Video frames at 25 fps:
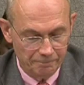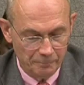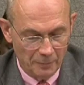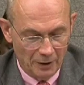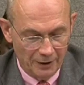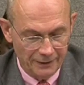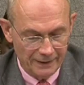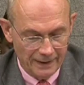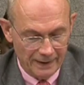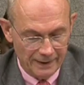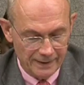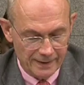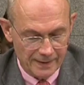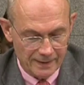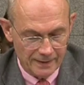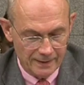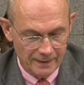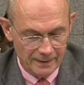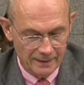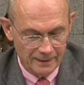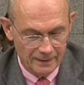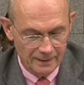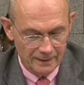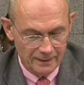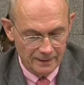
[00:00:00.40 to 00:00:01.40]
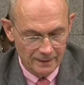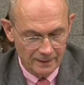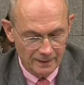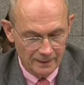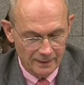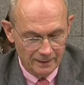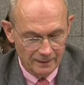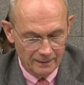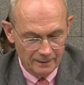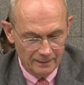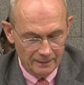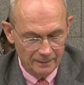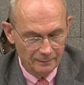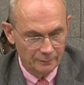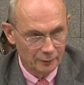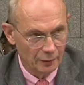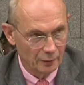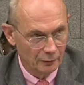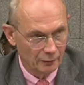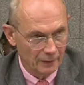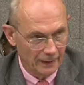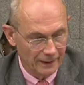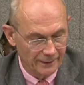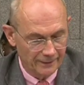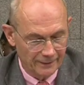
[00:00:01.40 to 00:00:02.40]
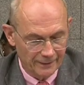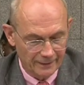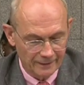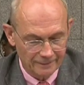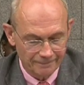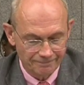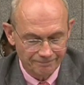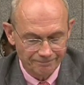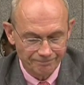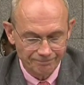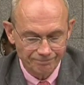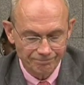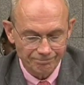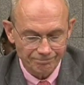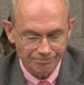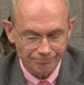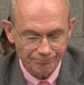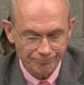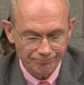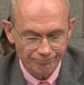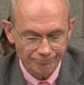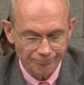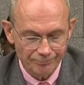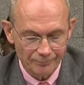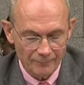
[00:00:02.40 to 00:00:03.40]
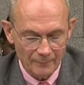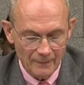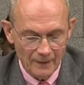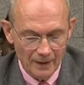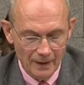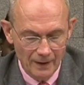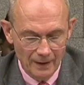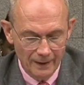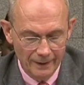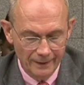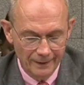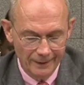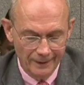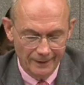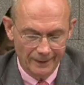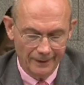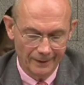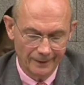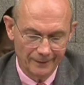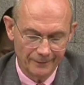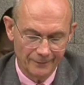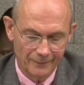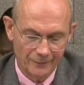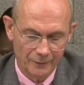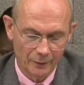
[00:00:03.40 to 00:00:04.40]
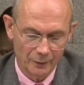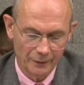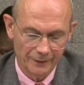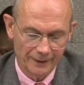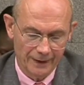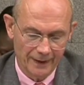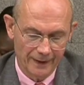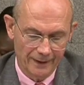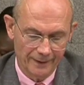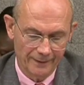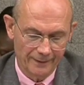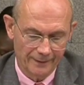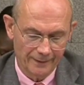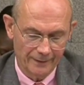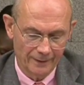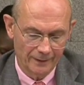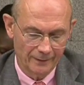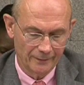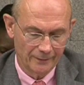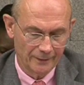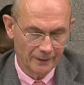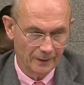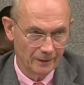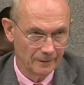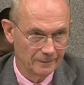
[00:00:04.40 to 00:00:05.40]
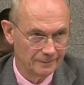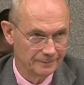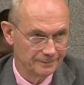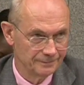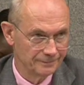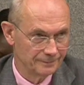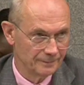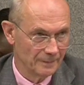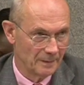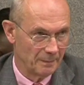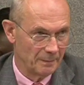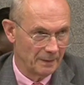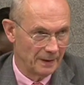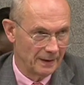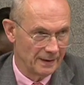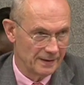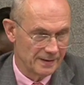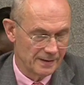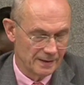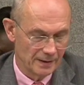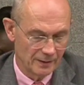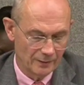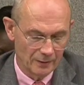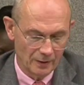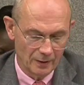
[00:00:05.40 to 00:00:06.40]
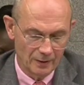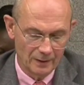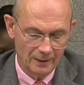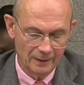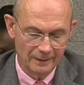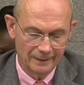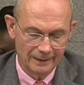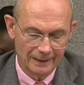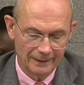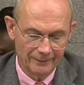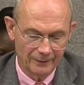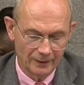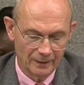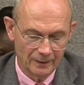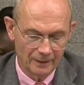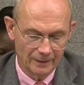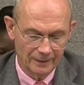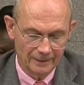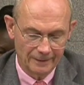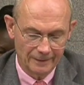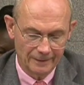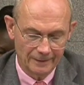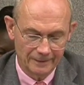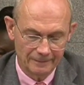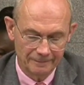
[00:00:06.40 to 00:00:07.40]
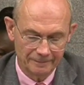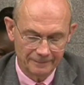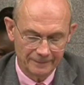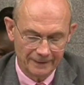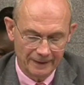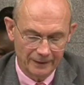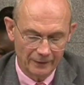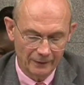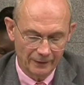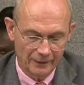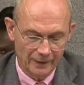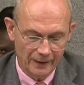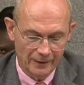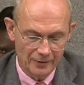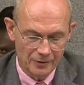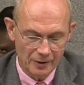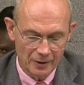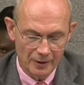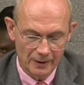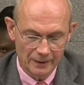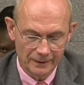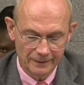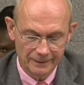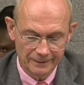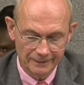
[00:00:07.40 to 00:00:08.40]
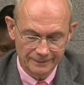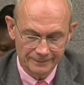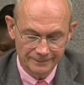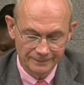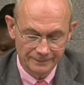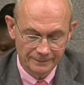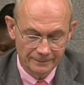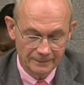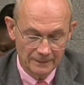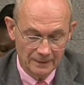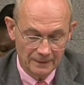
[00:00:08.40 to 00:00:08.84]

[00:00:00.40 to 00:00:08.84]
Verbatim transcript: modest uh, progress in uh, four days of uh, ministerial level uh, negotiation.